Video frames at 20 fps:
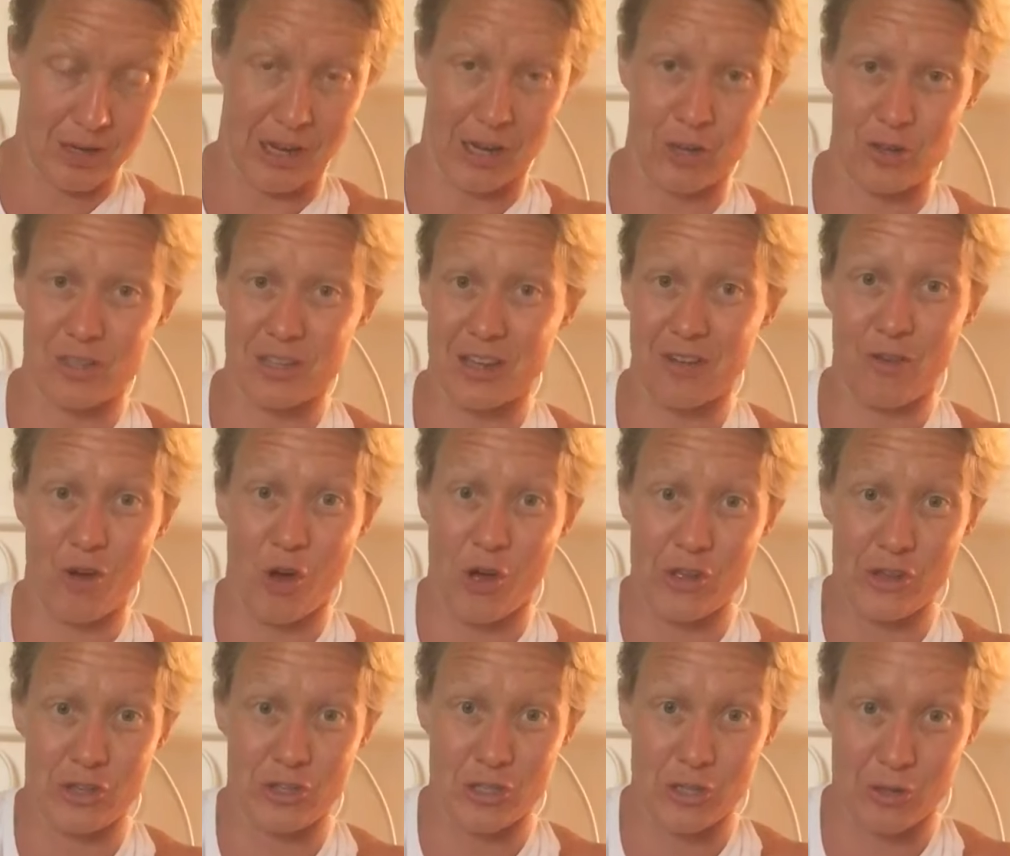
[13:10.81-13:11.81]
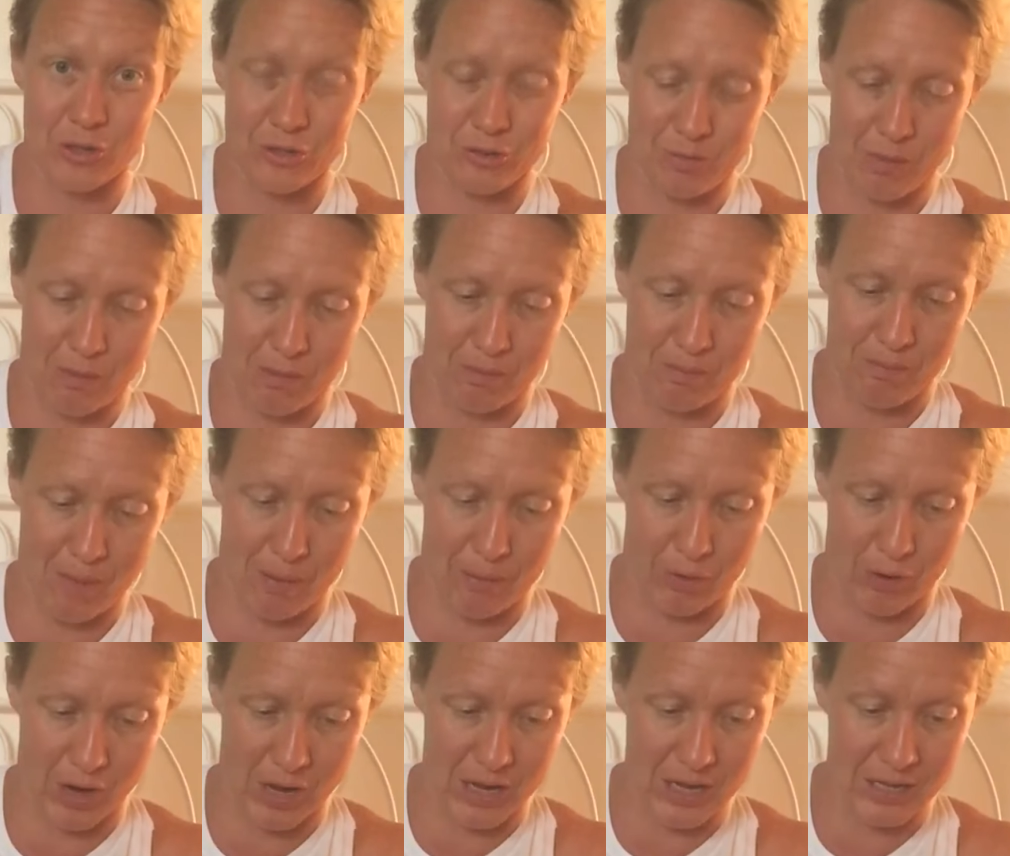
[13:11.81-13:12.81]
I used to have all these stones
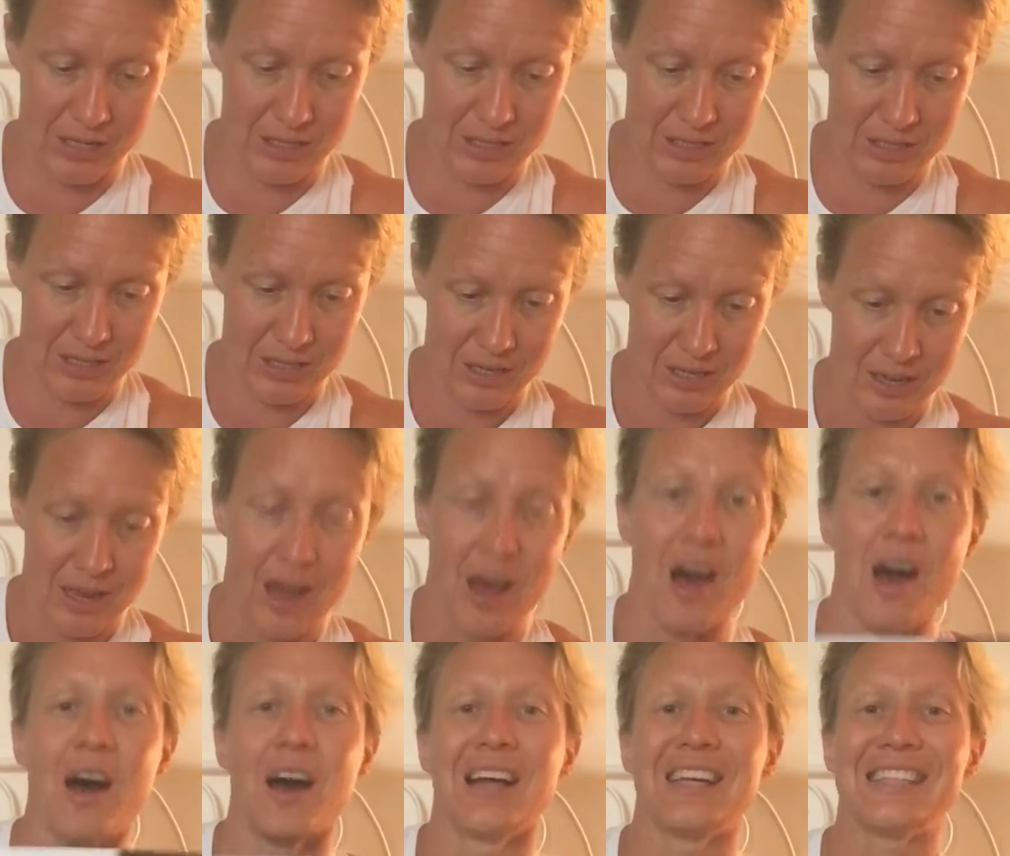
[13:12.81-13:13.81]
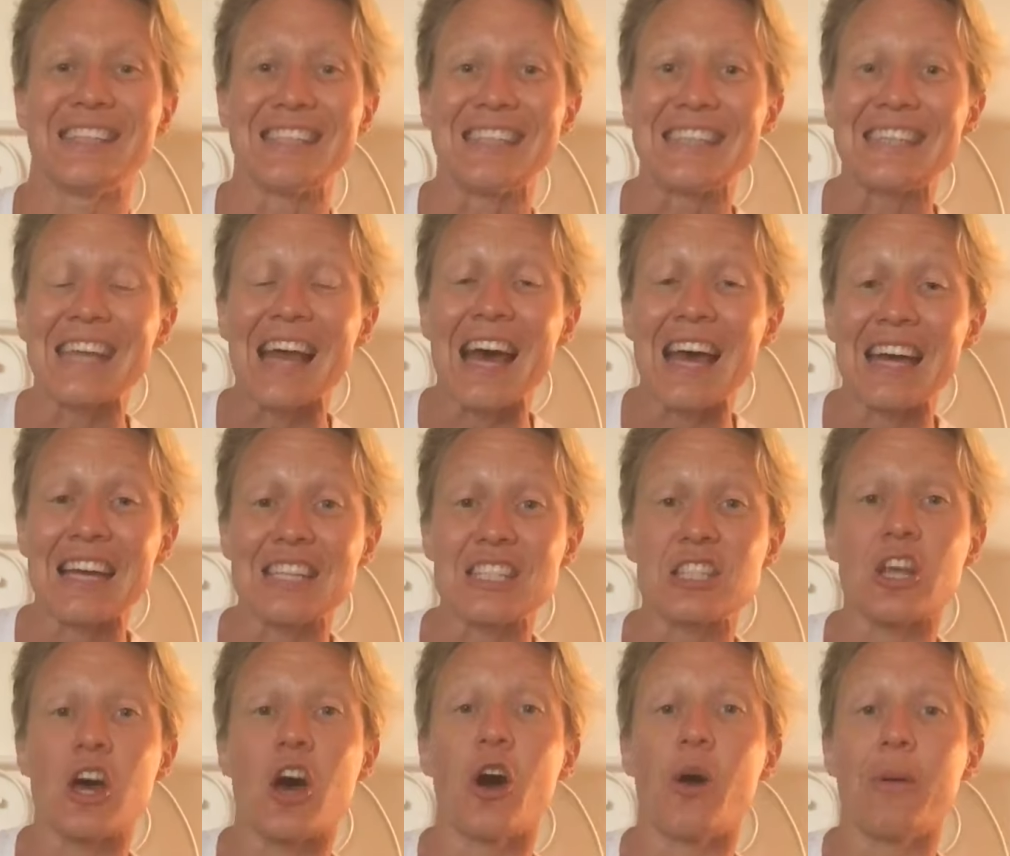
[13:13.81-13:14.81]
memorized. Yes.
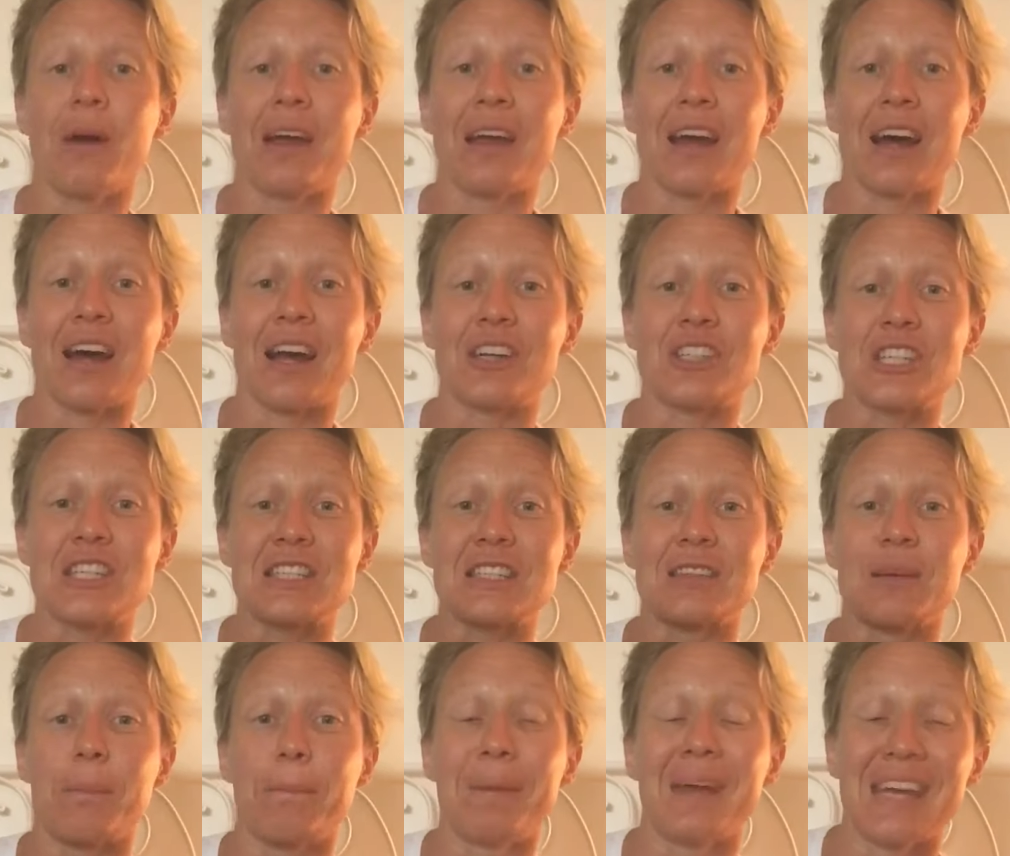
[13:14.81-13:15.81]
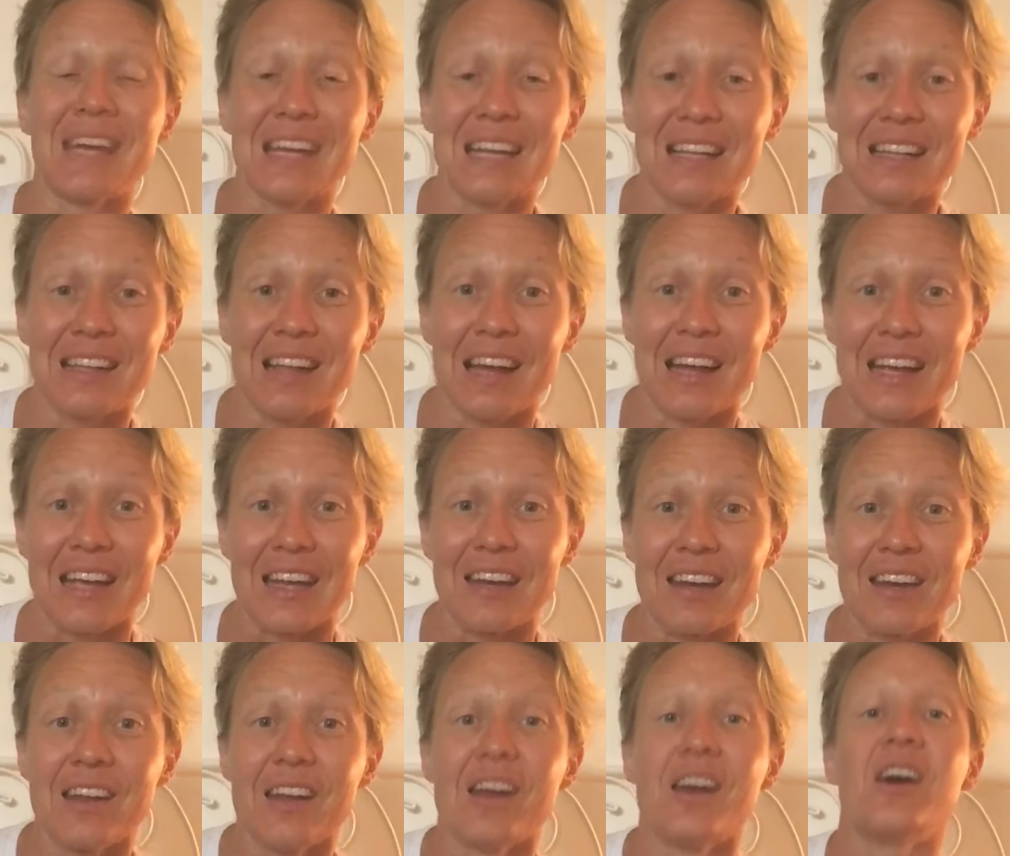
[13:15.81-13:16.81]
Oh my gosh. It's lepidolite.
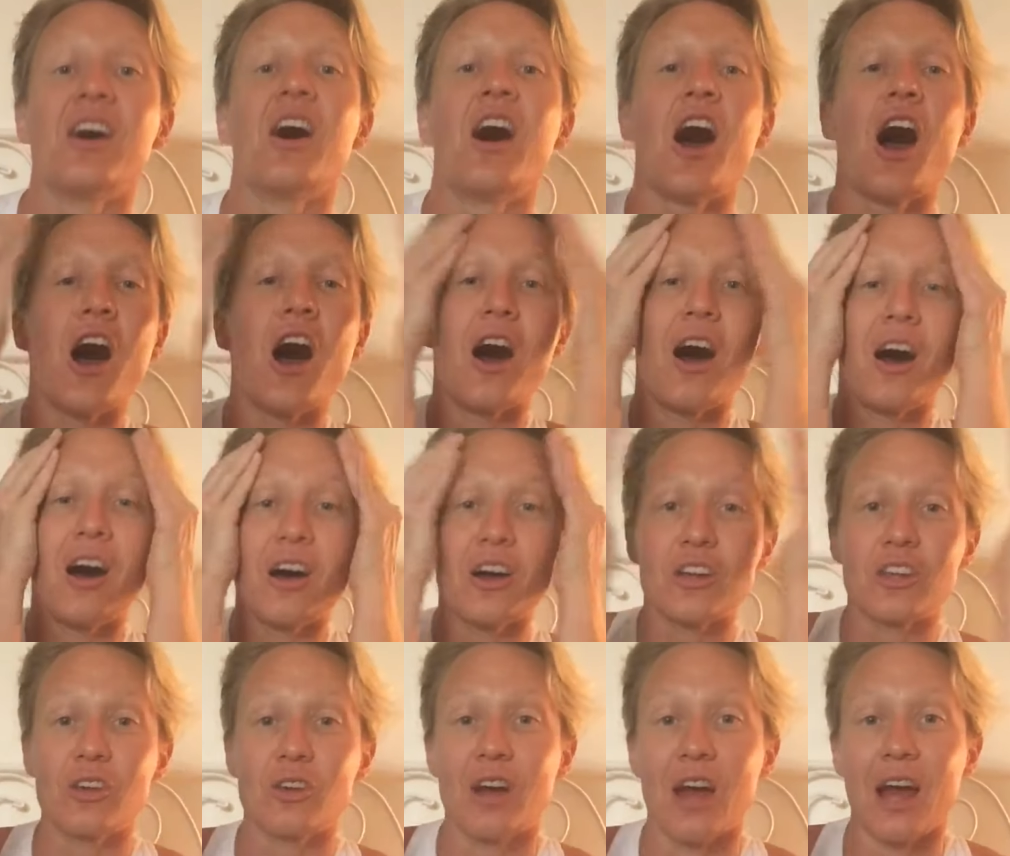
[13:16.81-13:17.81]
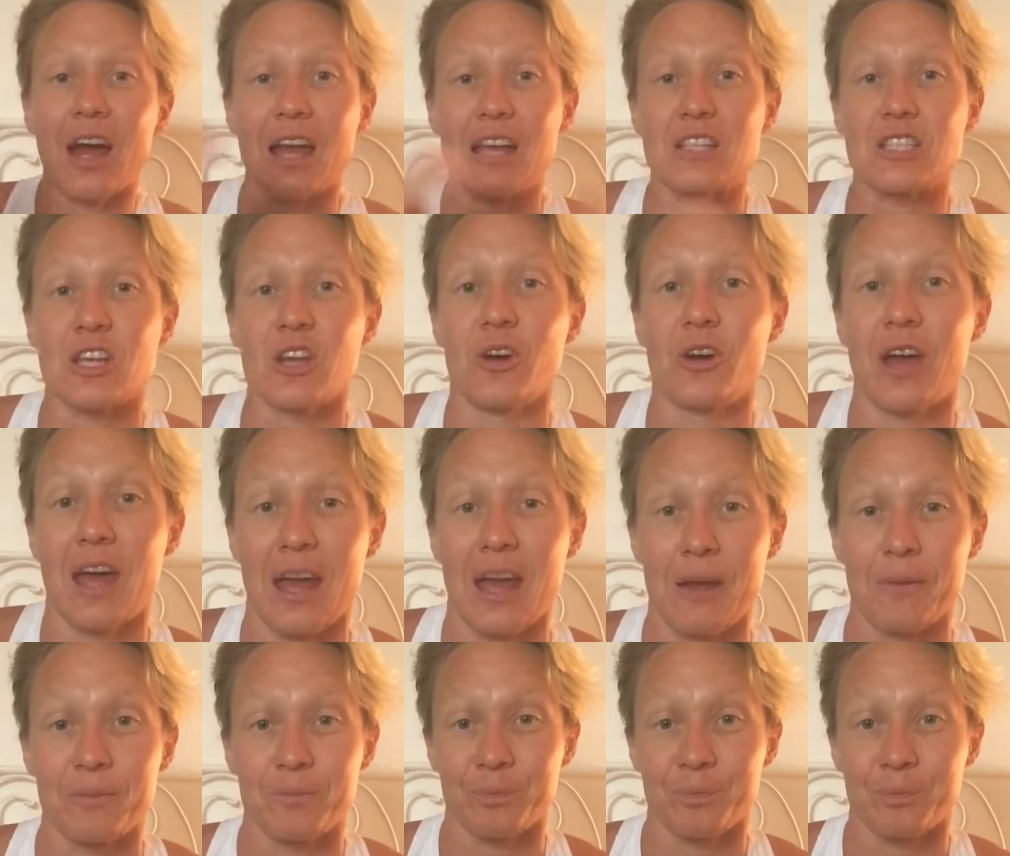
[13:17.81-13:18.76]
Oh, you guys. Okay.